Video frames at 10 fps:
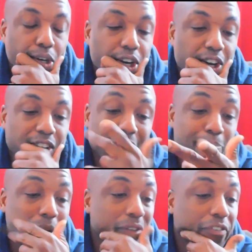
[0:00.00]
But
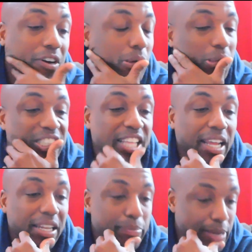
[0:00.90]
that motherfucker was
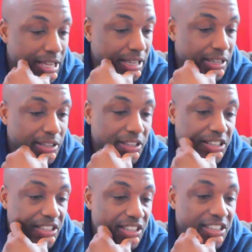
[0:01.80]
deadly, man.
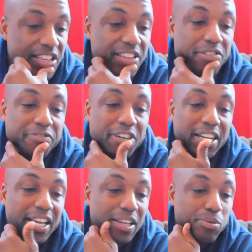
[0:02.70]
He'd kill your
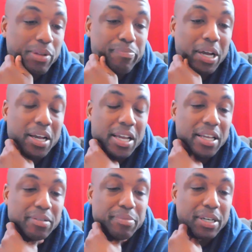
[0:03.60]
fucking ass with his bare
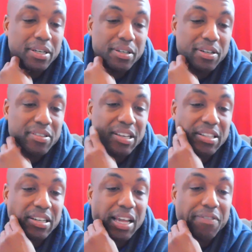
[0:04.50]
hands, man. He'd
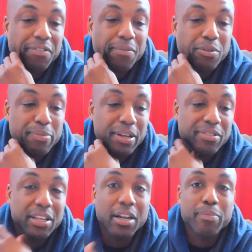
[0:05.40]
take the knife from you,
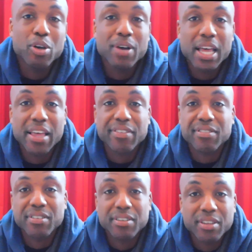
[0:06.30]
man. Stick it up your
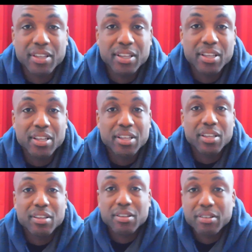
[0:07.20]
ass.
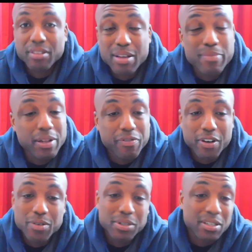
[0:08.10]
That
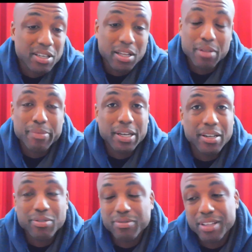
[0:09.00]
motherfucker was a killer,
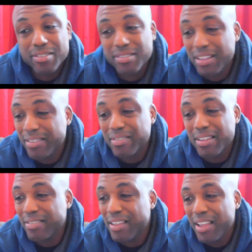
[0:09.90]
man.
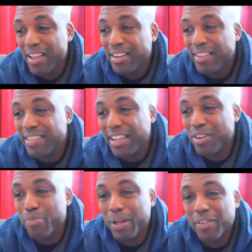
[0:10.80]
This
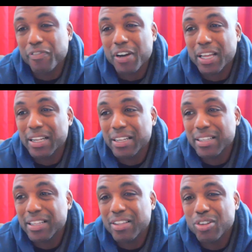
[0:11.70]
ain't no motherfucking.
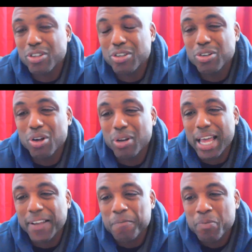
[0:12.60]
You
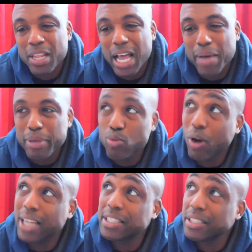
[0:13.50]
like I be
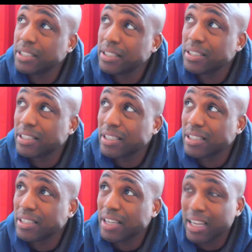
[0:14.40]
watching
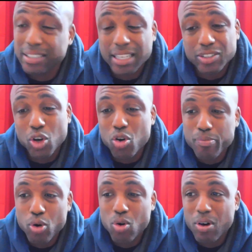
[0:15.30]
as I
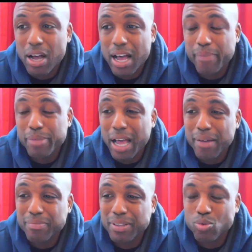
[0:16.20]
talk more.
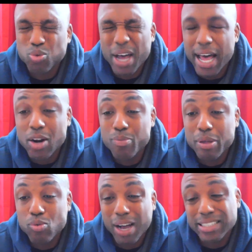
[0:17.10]
I don't
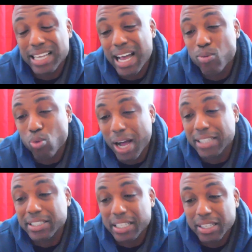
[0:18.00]
be watching. I
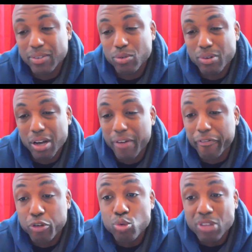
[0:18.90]
watched it a
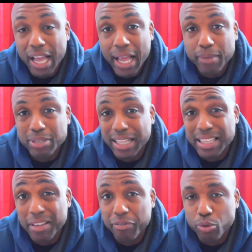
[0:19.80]
few times. I
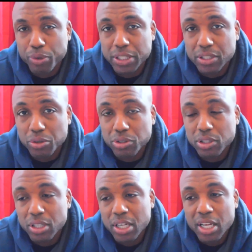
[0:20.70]
think for
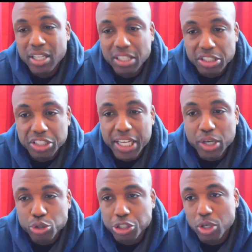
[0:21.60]
research, the
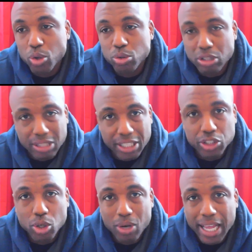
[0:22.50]
jail shows that they
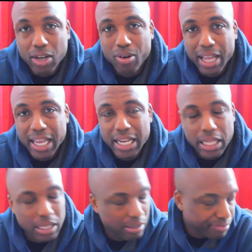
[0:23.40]
show like on
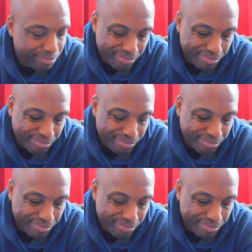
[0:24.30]
A&E.